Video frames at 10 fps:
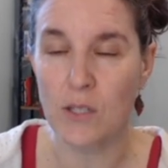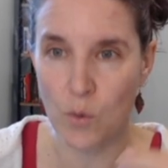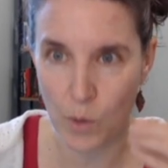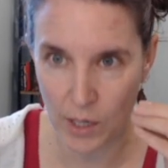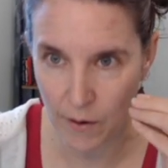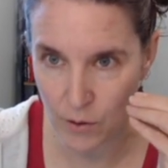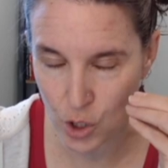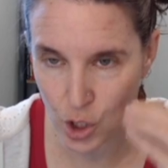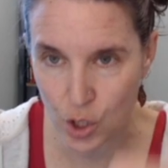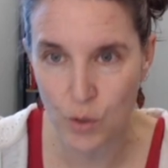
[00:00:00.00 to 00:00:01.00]
So we're going to
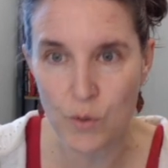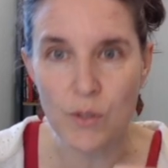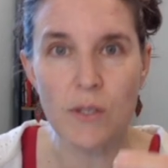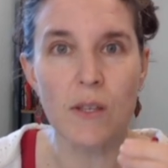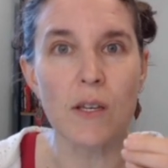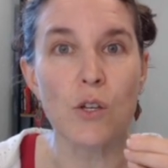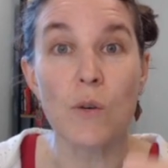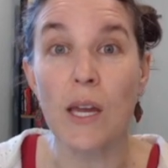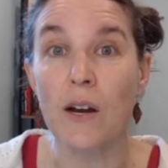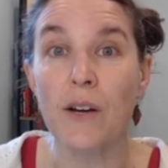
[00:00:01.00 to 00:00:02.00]
choose the
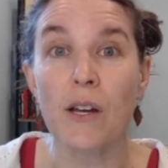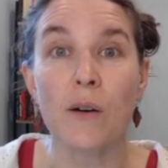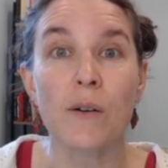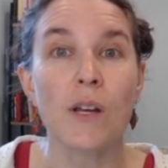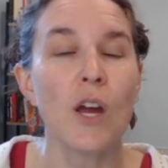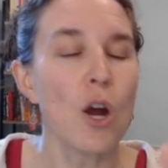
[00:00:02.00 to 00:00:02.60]
eukaryote.